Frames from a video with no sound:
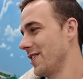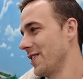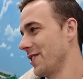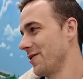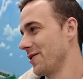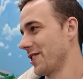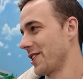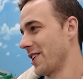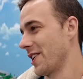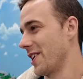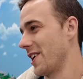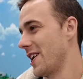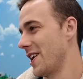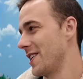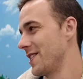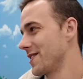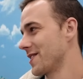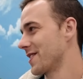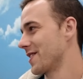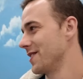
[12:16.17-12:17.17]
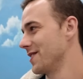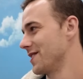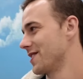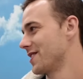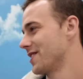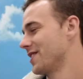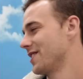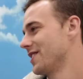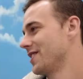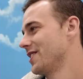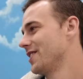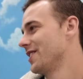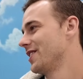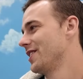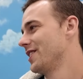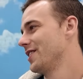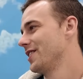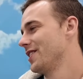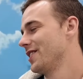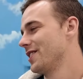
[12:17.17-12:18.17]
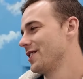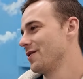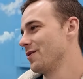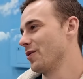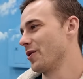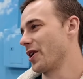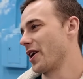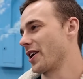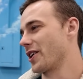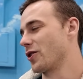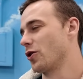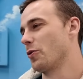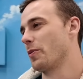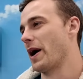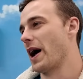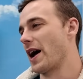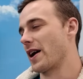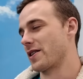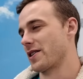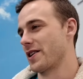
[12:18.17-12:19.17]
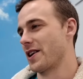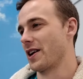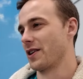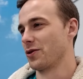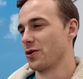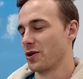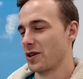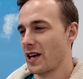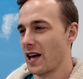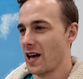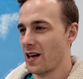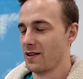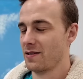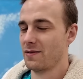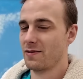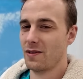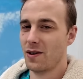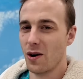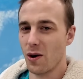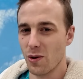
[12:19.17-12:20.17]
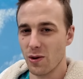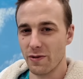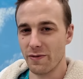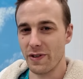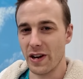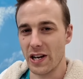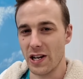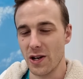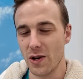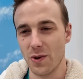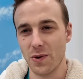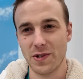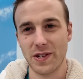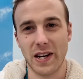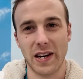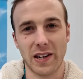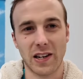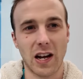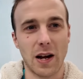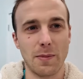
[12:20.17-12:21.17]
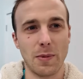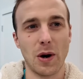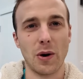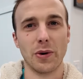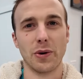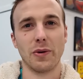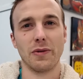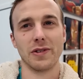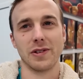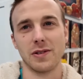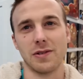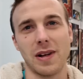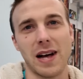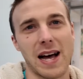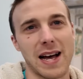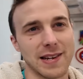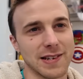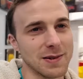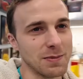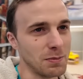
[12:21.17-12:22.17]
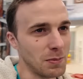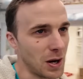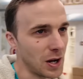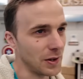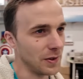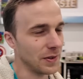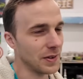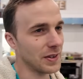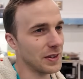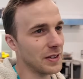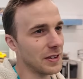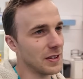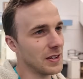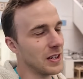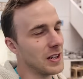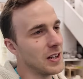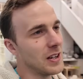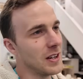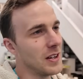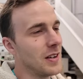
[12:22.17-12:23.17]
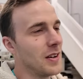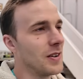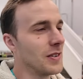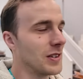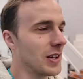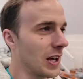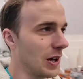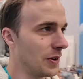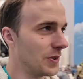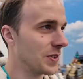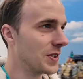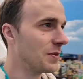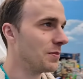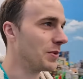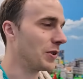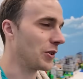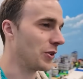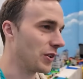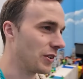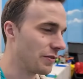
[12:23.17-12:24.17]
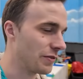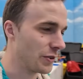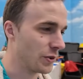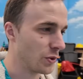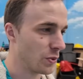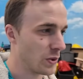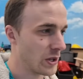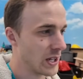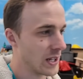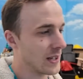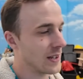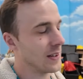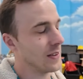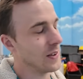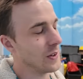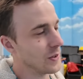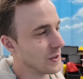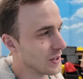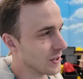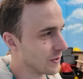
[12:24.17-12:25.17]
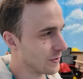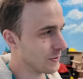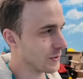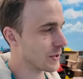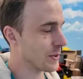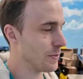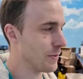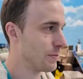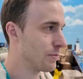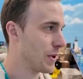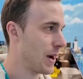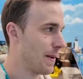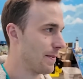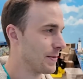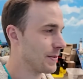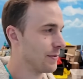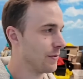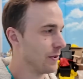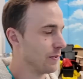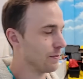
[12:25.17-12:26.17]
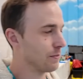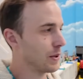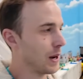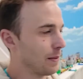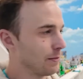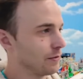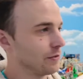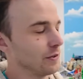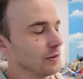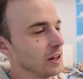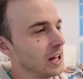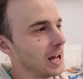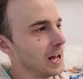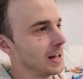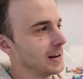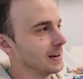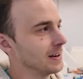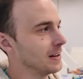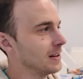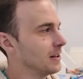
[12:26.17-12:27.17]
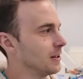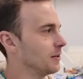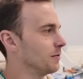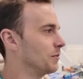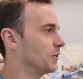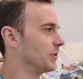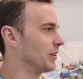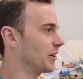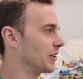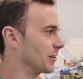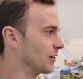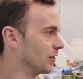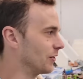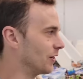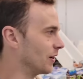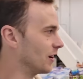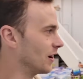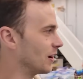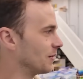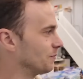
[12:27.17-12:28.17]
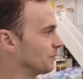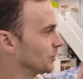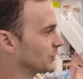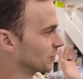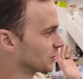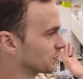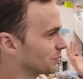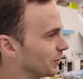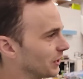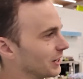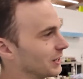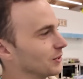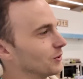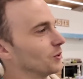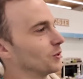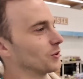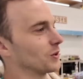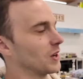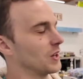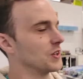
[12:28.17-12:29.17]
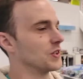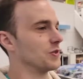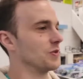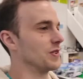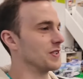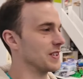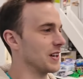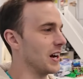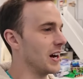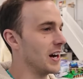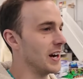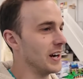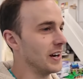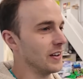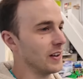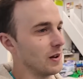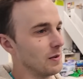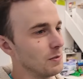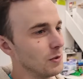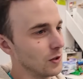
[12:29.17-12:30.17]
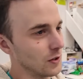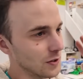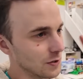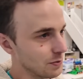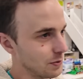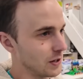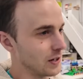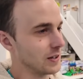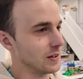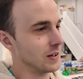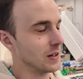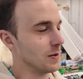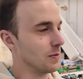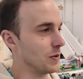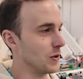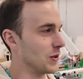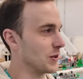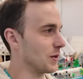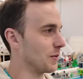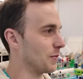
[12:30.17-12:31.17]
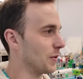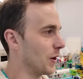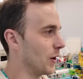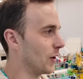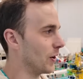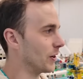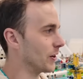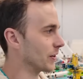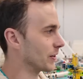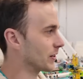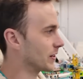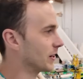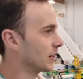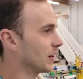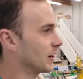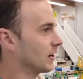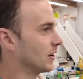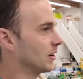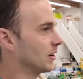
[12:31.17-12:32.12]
I don't think it has, because when I go back and I look at all the videos that have come out over the last month, okay, I was in Billund for a week, and there's some prep for that. But then, you know, I millisplated the whole countryside, and I millisplated the amusement park.